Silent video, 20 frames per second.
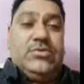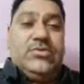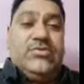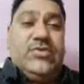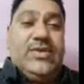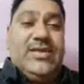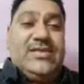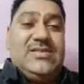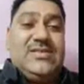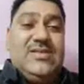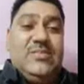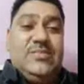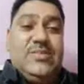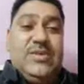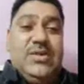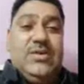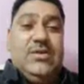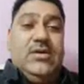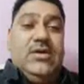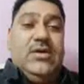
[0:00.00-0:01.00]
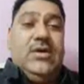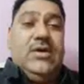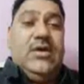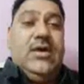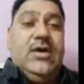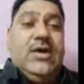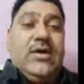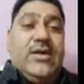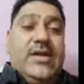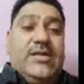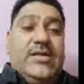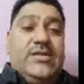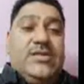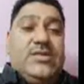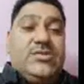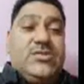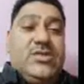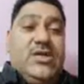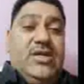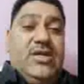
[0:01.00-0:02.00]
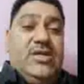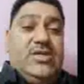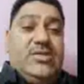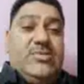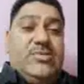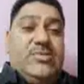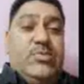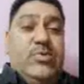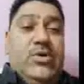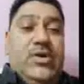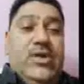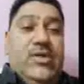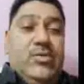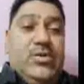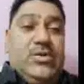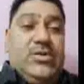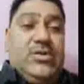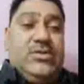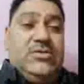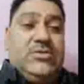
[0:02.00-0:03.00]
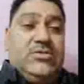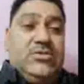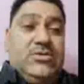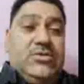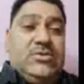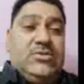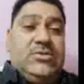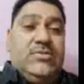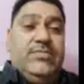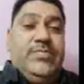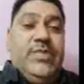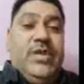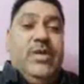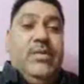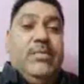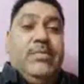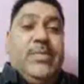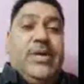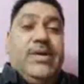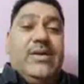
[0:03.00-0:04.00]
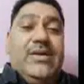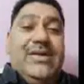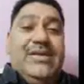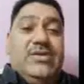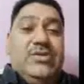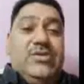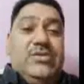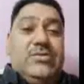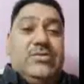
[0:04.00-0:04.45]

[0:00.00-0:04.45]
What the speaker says: For example, Rajasthan is poor in water resource but rich in